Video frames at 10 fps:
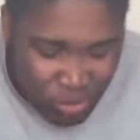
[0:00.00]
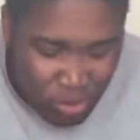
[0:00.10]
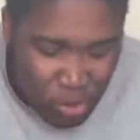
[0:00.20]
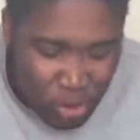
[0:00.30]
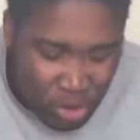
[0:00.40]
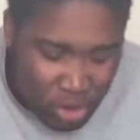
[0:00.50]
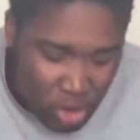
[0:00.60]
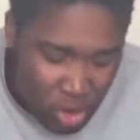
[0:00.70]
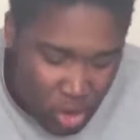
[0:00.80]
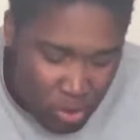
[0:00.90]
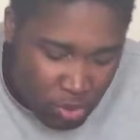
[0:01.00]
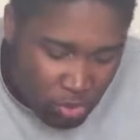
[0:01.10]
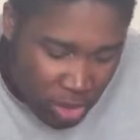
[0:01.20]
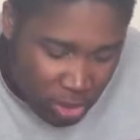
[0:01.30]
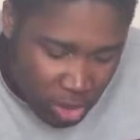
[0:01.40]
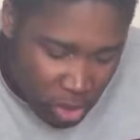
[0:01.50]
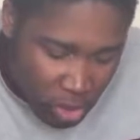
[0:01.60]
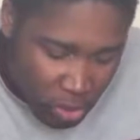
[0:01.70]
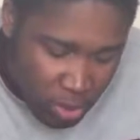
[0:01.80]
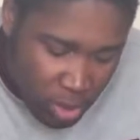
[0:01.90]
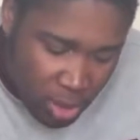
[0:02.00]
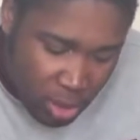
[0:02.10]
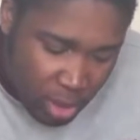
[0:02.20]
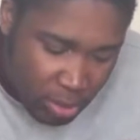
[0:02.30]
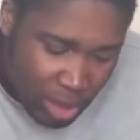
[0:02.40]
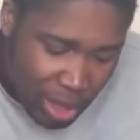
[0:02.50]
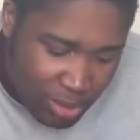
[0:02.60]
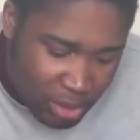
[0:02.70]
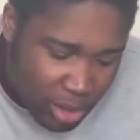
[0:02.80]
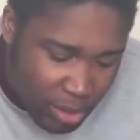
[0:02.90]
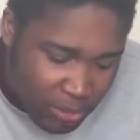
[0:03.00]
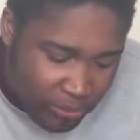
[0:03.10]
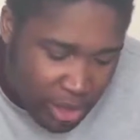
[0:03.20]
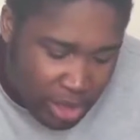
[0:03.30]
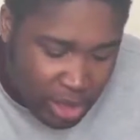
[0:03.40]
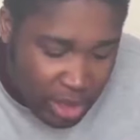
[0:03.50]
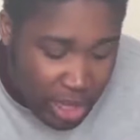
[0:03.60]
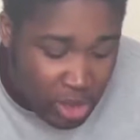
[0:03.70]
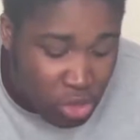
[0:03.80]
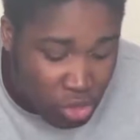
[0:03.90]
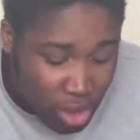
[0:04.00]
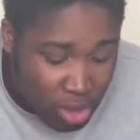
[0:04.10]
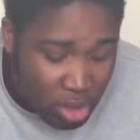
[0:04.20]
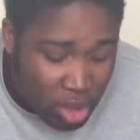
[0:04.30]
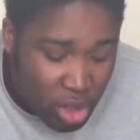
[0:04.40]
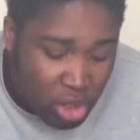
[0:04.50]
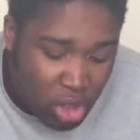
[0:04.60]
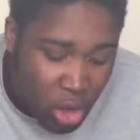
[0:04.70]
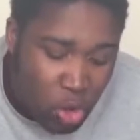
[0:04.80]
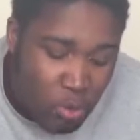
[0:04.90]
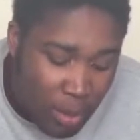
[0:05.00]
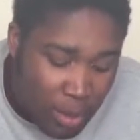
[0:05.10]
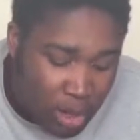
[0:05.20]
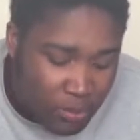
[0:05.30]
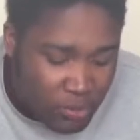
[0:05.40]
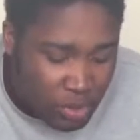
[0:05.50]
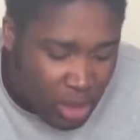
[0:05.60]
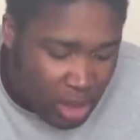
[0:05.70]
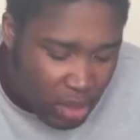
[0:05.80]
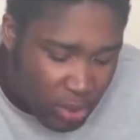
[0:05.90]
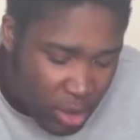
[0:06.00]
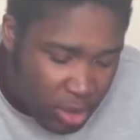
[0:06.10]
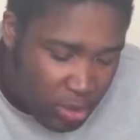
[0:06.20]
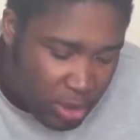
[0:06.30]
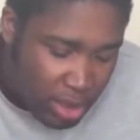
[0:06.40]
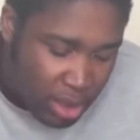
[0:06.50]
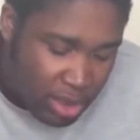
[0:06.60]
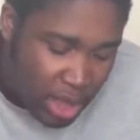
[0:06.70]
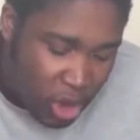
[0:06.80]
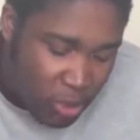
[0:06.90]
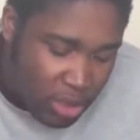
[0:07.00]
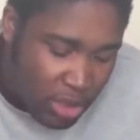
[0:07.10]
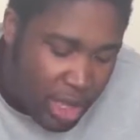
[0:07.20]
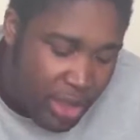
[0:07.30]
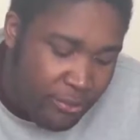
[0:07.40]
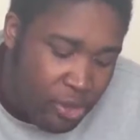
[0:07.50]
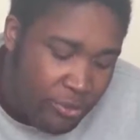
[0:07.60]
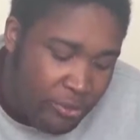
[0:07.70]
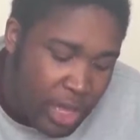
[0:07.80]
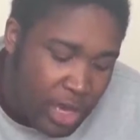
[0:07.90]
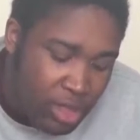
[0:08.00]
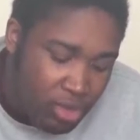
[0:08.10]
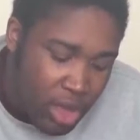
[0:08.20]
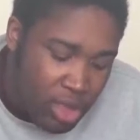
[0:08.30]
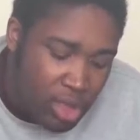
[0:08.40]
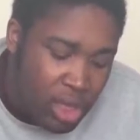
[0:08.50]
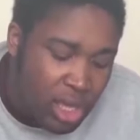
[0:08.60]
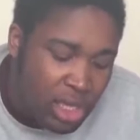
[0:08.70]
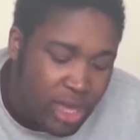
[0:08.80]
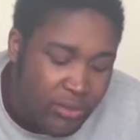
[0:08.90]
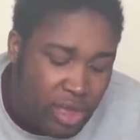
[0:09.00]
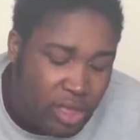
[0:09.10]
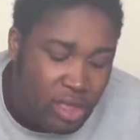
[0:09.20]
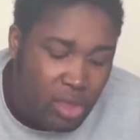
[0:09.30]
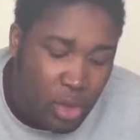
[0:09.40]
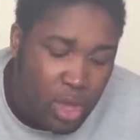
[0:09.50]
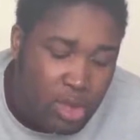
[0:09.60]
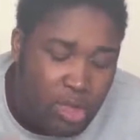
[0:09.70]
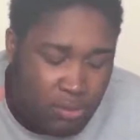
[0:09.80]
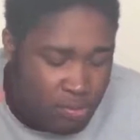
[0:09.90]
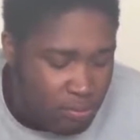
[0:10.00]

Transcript: Rubik's Cube, Stress Cube. Sometimes summer events can get you stressed. Total bummer. They're supposed to be the exact opposite. If you're feeling stressed, give this a squeeze.